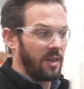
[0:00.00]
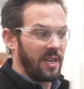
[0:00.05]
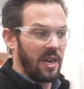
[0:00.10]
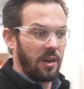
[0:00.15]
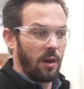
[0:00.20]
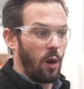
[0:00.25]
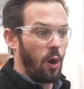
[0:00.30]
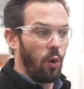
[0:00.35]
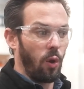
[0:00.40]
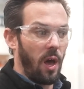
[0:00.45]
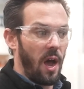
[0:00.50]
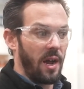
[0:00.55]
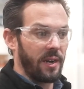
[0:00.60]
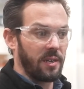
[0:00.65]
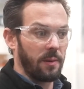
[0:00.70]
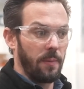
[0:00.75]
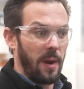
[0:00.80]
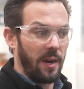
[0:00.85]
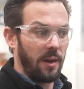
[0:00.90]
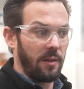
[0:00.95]
to take a whole lot
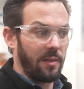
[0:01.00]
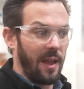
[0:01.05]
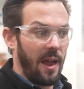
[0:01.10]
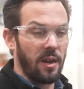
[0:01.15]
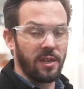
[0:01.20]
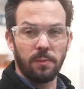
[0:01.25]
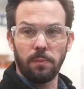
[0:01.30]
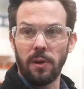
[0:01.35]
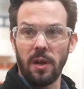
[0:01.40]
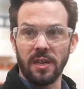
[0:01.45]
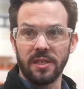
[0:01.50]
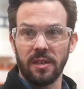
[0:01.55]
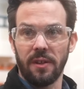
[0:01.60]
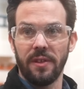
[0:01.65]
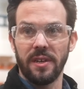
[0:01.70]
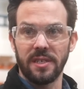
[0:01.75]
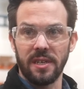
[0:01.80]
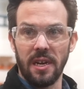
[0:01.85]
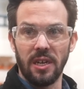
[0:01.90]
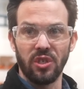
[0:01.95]
to make 1,000 plus on
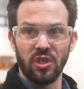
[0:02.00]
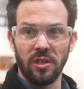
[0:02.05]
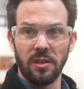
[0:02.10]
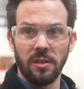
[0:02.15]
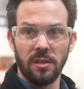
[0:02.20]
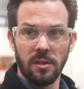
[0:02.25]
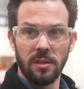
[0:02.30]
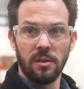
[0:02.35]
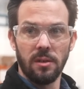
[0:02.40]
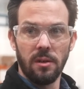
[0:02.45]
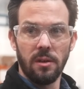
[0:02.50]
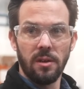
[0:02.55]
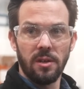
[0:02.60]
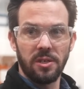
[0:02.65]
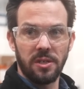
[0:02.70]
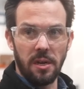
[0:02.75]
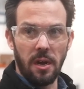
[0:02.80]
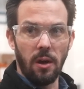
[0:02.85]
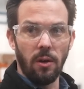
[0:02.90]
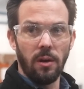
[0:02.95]
this engine.
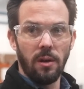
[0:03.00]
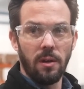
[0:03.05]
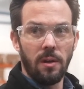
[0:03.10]
So.